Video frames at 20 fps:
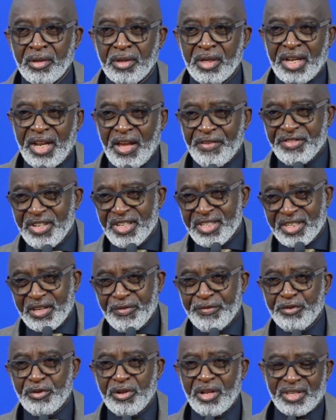And I've just
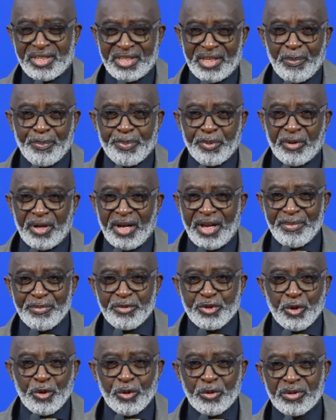given you an example. I'm
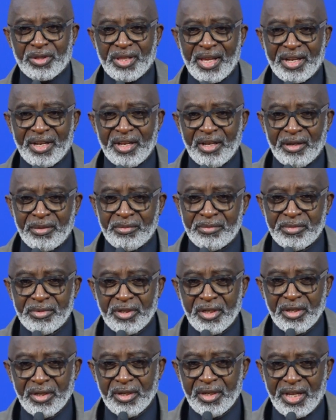told that,
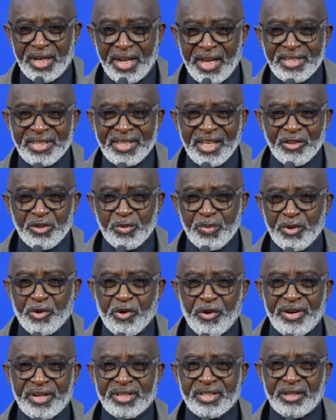and I stand to be
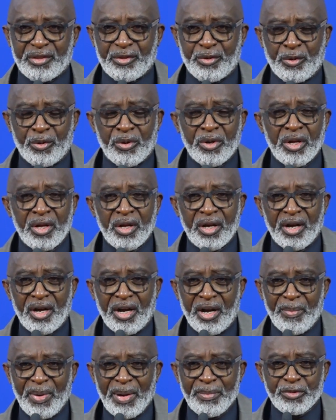corrected though,
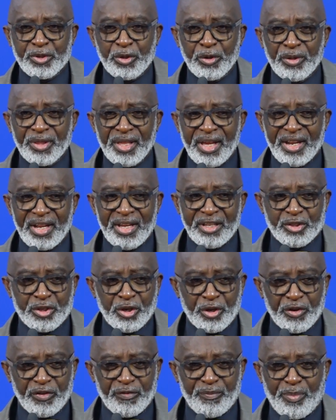I'm told that a
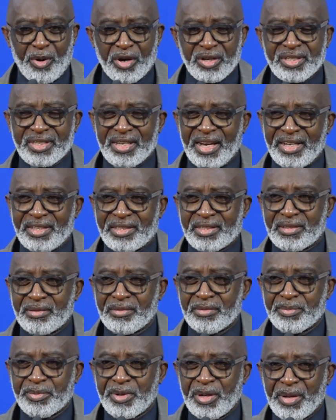ton of bauxite
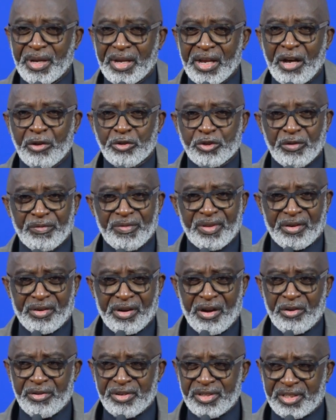out of the
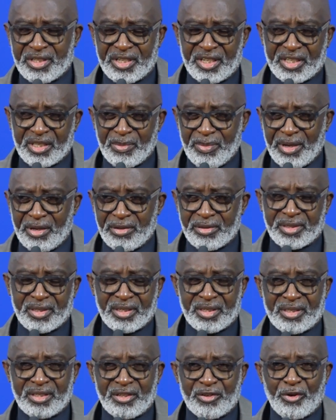ground is just about $60.
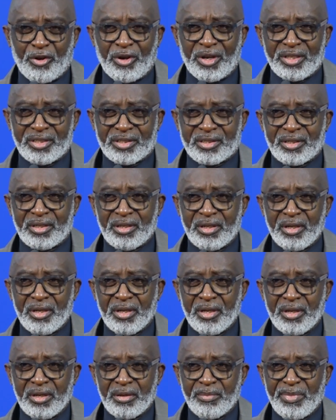
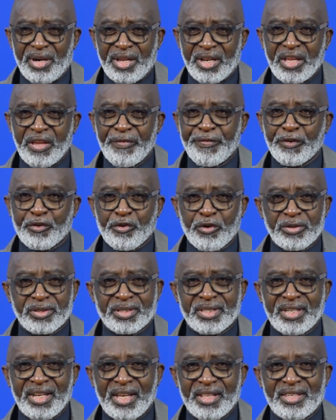But if you
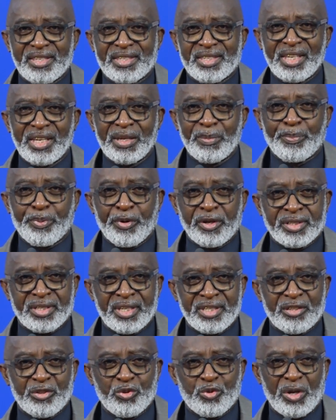consider the same
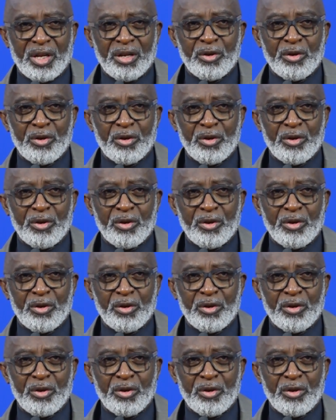process into